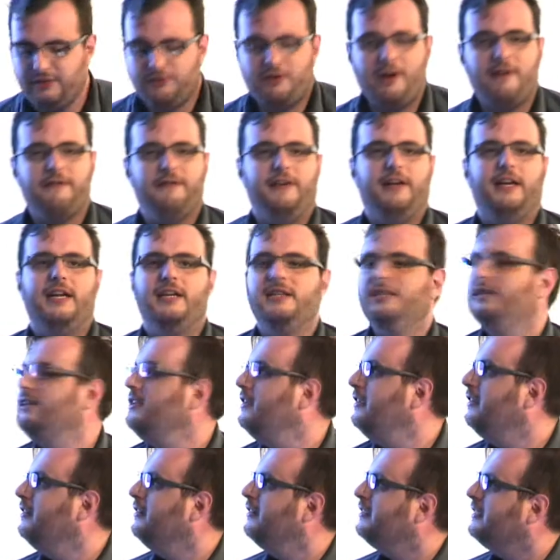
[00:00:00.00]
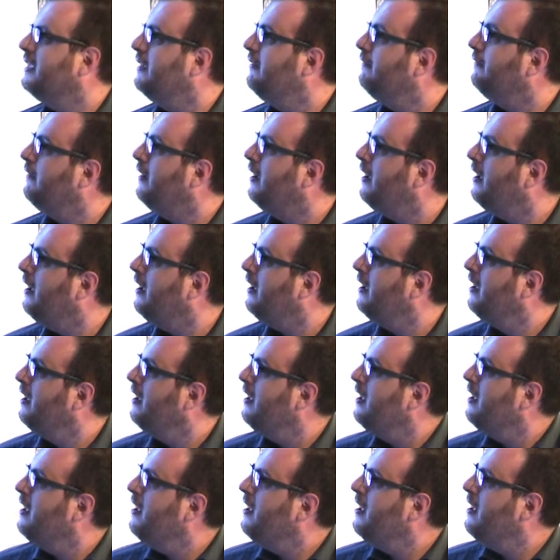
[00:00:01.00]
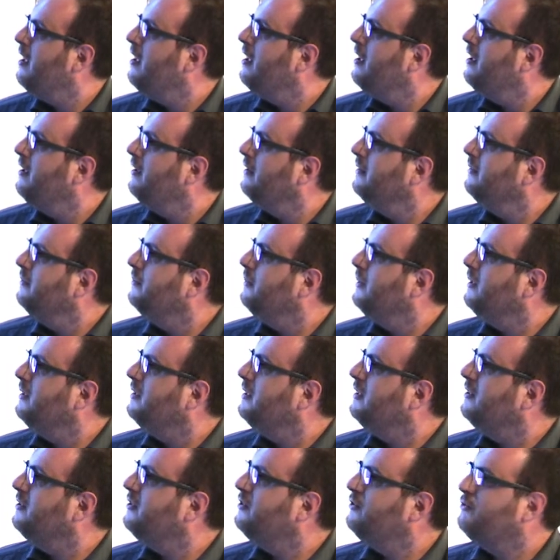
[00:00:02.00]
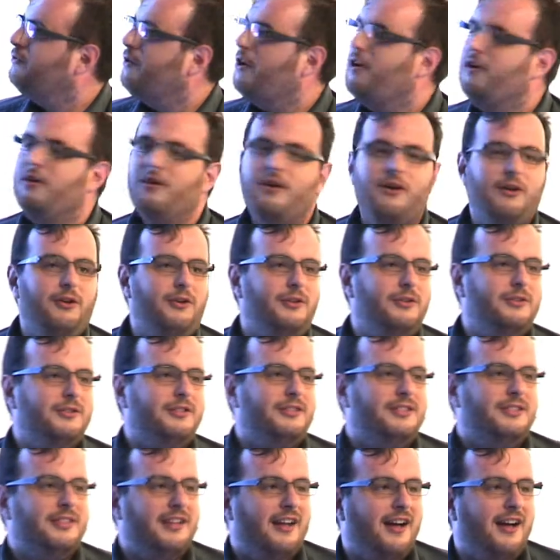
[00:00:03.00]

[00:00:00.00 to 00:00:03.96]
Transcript: Traffic engineers have their stronghold